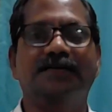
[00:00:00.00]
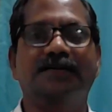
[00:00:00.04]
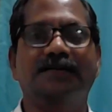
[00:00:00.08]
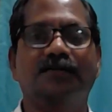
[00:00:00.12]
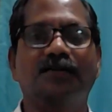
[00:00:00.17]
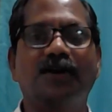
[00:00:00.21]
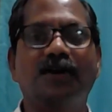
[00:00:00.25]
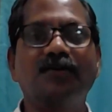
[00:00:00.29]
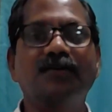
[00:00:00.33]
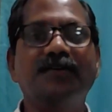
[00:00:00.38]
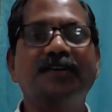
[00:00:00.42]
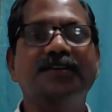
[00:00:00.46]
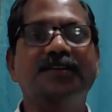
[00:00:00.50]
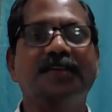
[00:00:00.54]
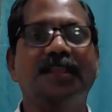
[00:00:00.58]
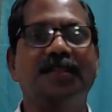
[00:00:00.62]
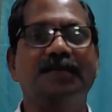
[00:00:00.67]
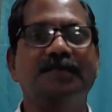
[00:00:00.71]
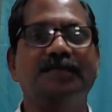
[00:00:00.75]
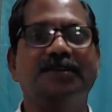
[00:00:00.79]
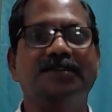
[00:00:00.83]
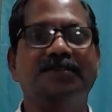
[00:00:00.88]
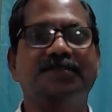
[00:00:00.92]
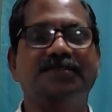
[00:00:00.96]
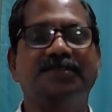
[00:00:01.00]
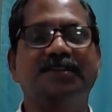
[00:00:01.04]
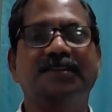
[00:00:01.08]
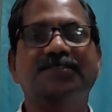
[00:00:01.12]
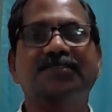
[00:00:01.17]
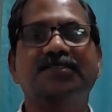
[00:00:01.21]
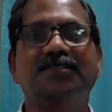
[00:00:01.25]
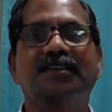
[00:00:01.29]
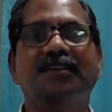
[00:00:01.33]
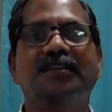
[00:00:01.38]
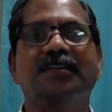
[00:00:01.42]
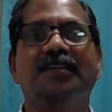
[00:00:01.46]
concrete element,
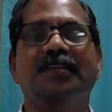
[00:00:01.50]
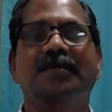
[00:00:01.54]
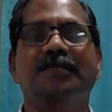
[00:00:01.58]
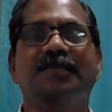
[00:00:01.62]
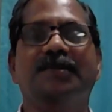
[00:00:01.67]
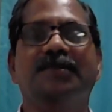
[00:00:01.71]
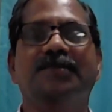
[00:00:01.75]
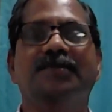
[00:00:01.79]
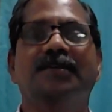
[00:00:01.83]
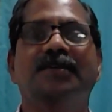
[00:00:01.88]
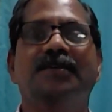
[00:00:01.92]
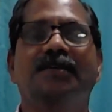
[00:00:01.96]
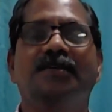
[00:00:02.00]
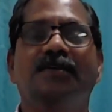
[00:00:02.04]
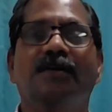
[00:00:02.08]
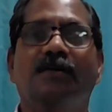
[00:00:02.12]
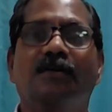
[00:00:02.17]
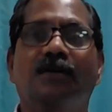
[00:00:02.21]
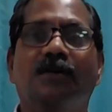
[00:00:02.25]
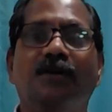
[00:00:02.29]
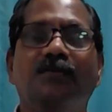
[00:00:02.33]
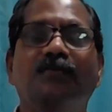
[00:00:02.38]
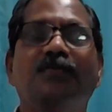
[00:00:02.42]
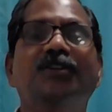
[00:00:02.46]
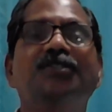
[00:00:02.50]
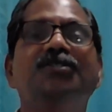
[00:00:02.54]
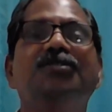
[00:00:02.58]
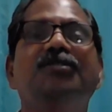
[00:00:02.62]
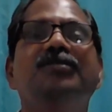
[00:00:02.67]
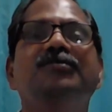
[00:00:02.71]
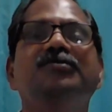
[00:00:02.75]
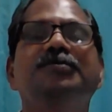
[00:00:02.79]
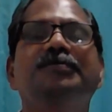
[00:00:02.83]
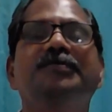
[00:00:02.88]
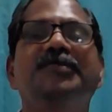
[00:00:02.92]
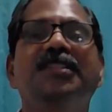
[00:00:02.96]
structural element, or what should
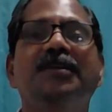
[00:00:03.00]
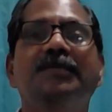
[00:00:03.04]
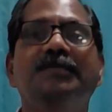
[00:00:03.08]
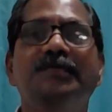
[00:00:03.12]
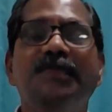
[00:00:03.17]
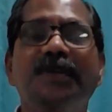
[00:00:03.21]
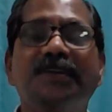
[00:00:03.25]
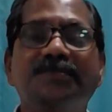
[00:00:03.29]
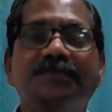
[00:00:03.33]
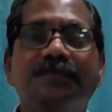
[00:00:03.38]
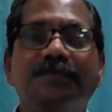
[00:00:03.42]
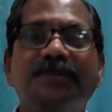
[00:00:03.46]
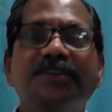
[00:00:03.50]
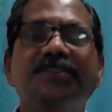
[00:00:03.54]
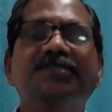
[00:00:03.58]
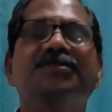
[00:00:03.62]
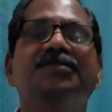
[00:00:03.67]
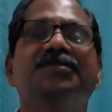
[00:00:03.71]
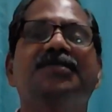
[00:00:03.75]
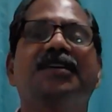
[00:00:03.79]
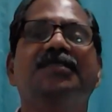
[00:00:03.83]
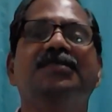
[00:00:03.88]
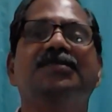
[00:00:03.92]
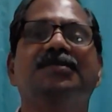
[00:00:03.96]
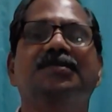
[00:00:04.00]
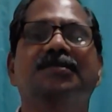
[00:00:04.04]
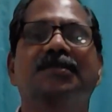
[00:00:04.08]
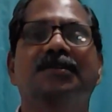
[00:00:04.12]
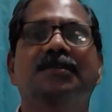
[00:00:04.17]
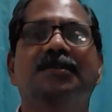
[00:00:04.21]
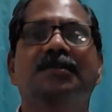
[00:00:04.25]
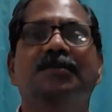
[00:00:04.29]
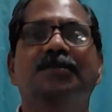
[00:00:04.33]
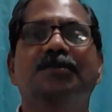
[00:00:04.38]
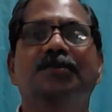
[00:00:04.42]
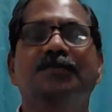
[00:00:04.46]
be the big brick size
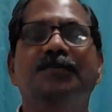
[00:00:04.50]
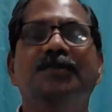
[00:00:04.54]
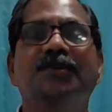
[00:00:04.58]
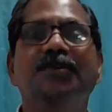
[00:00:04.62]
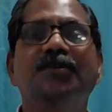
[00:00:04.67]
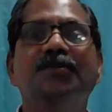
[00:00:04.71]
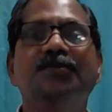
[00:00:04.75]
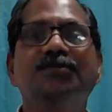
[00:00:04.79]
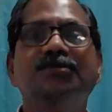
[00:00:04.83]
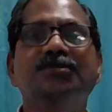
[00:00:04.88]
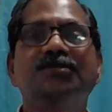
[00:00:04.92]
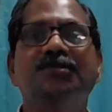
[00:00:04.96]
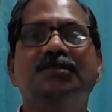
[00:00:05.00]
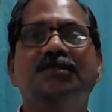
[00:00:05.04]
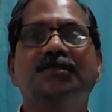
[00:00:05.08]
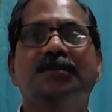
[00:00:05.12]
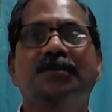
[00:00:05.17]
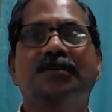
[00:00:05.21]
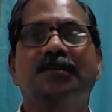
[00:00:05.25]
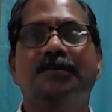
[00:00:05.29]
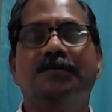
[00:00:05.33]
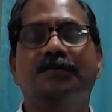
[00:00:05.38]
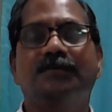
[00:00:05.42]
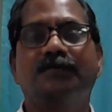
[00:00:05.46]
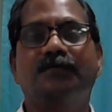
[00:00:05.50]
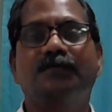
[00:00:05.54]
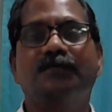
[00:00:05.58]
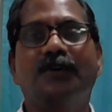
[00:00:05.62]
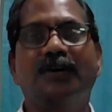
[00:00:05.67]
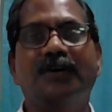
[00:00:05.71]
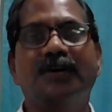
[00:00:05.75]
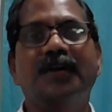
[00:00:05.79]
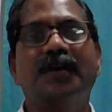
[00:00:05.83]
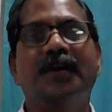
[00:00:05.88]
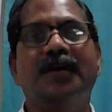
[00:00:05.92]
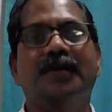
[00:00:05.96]
to be used
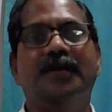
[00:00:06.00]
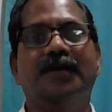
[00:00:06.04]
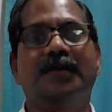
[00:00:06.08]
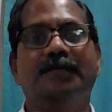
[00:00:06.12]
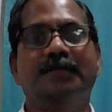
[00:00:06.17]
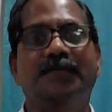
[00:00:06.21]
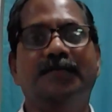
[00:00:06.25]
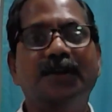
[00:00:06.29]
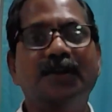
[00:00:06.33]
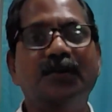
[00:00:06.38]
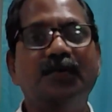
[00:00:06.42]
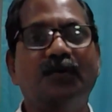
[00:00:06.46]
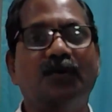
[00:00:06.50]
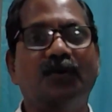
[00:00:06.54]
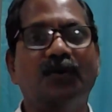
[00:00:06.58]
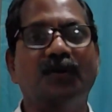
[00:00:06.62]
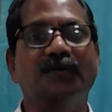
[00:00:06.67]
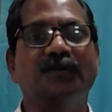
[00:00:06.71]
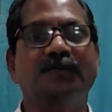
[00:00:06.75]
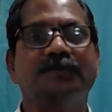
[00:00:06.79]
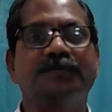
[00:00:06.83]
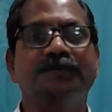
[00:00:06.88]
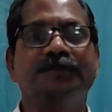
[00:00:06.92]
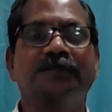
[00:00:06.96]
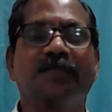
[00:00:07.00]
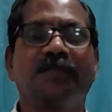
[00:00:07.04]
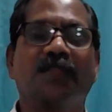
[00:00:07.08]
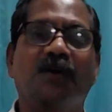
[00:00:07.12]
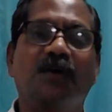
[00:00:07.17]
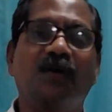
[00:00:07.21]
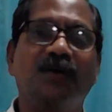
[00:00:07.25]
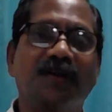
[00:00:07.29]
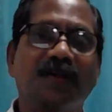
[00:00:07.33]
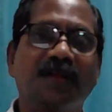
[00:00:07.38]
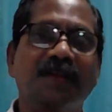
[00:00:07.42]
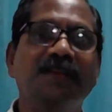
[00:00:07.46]
for a brick wall
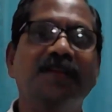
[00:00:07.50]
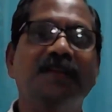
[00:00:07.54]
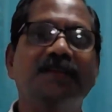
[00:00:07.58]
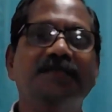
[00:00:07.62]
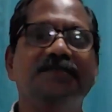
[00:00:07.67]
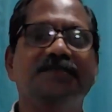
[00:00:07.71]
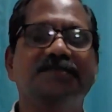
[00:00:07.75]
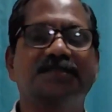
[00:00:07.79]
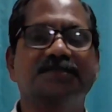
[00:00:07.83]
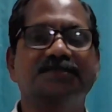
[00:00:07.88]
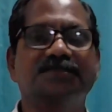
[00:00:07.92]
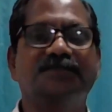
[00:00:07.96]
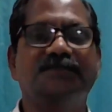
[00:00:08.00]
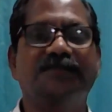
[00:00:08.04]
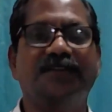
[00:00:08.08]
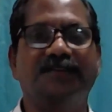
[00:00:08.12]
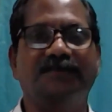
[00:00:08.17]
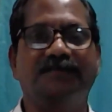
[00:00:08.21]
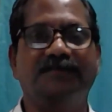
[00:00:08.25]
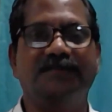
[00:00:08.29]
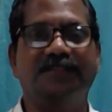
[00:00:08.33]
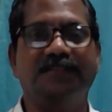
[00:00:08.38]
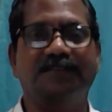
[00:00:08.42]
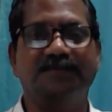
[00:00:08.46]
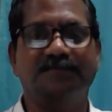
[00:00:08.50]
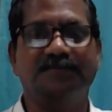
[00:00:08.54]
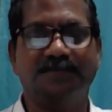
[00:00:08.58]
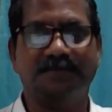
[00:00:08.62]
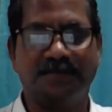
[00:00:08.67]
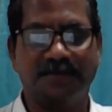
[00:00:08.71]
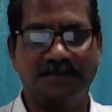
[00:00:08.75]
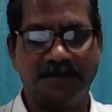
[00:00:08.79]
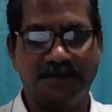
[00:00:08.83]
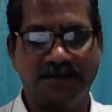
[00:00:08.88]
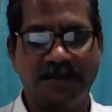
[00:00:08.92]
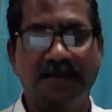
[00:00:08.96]
or any other such things.
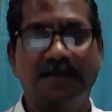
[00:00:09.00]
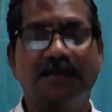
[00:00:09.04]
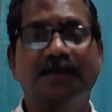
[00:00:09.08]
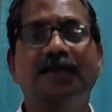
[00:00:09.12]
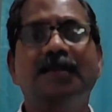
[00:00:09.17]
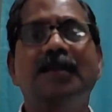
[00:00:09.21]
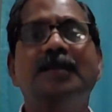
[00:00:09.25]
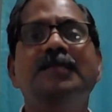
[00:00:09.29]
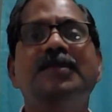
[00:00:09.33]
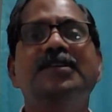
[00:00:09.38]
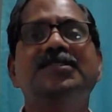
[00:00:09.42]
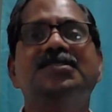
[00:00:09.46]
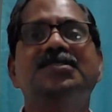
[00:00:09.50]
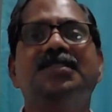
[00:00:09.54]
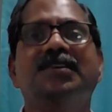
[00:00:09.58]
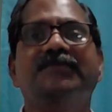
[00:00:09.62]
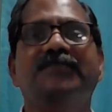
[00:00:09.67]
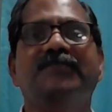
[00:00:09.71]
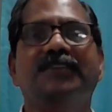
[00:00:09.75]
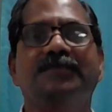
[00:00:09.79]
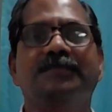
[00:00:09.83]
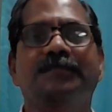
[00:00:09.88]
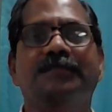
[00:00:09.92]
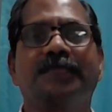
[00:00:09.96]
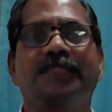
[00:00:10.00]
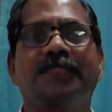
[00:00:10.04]
Number seven,